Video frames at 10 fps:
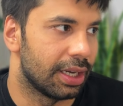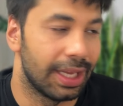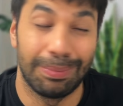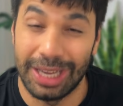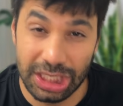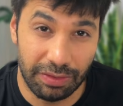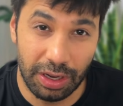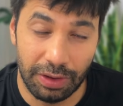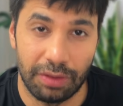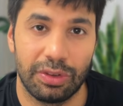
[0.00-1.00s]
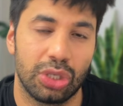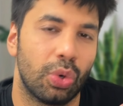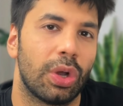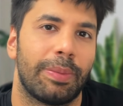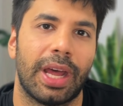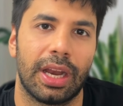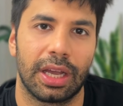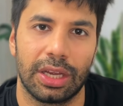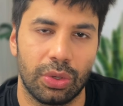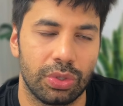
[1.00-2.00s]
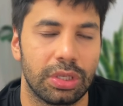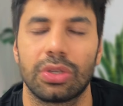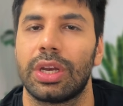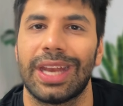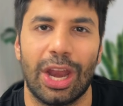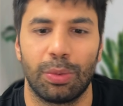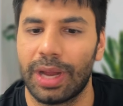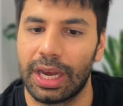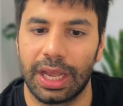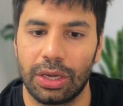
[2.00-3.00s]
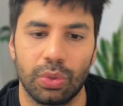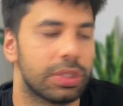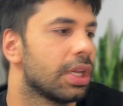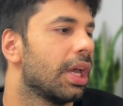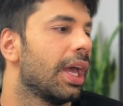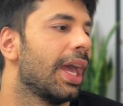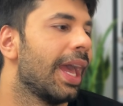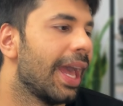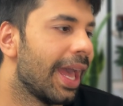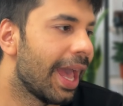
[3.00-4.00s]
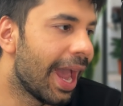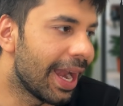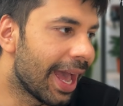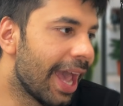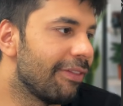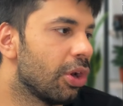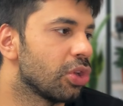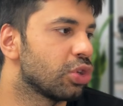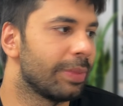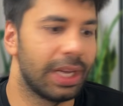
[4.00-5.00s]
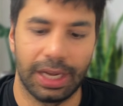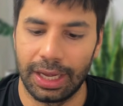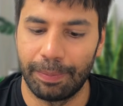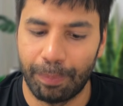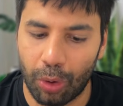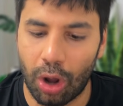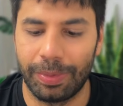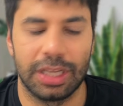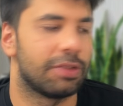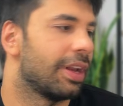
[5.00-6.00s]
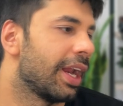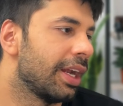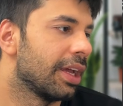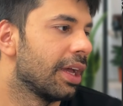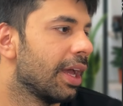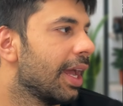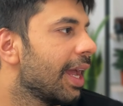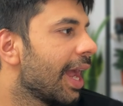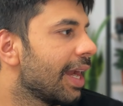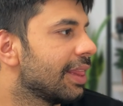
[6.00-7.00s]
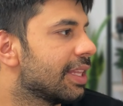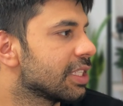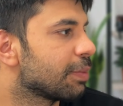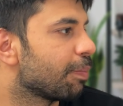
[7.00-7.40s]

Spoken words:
image, everyone, which Google Banana can use, or Nano Banana can use. And I will also be needing a prompt as well, right? And this